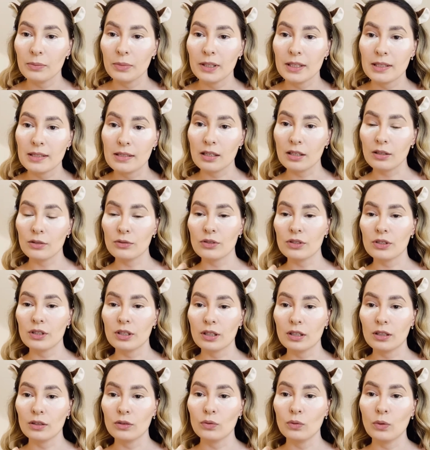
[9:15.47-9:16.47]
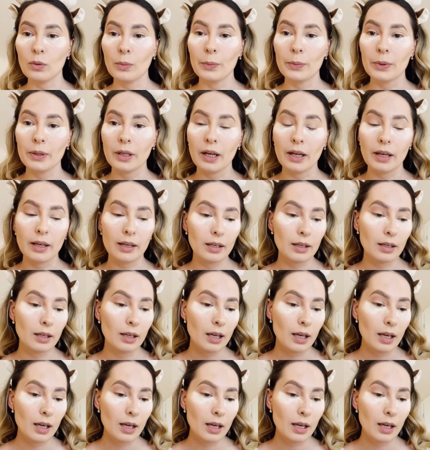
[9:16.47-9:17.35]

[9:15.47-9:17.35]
because I usually do apply